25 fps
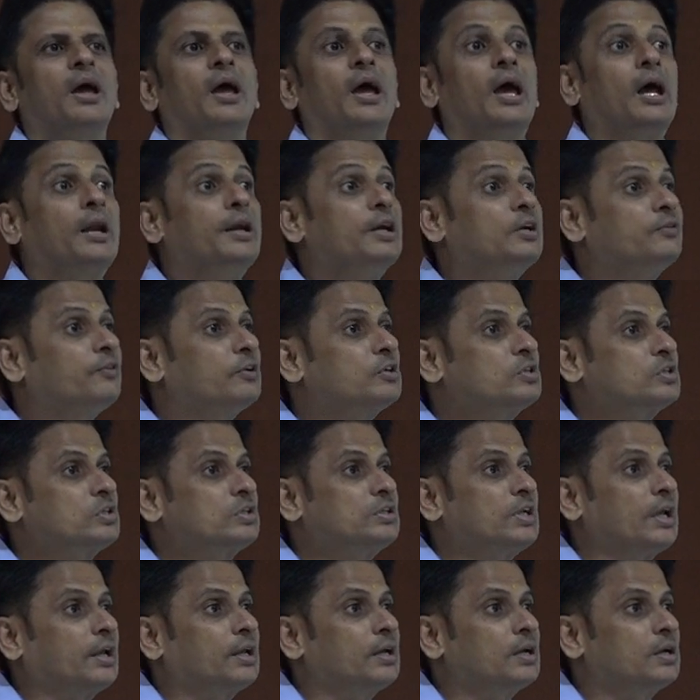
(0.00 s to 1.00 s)
and it was
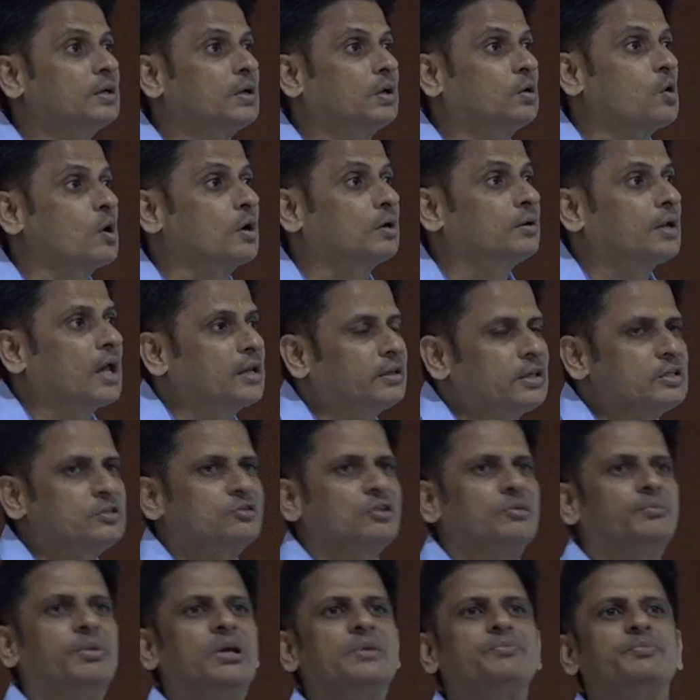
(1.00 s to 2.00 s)
taken cognizance
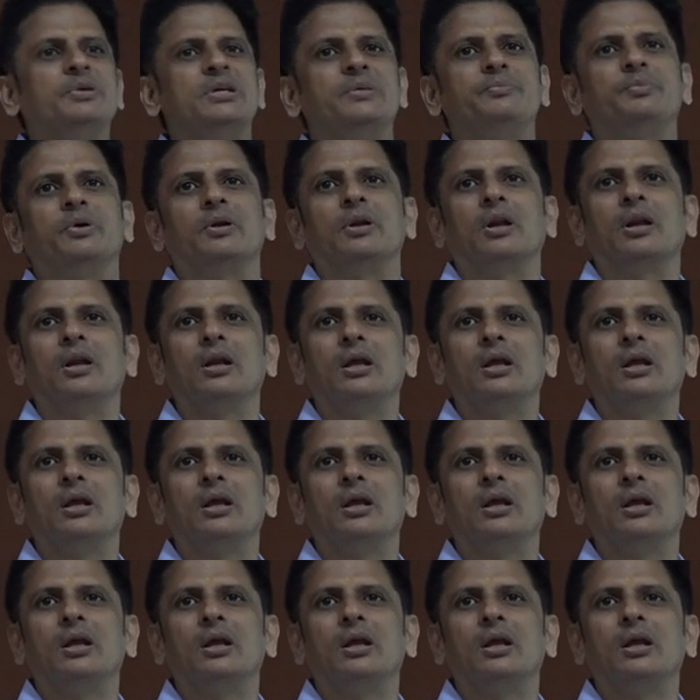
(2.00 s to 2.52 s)
of by people.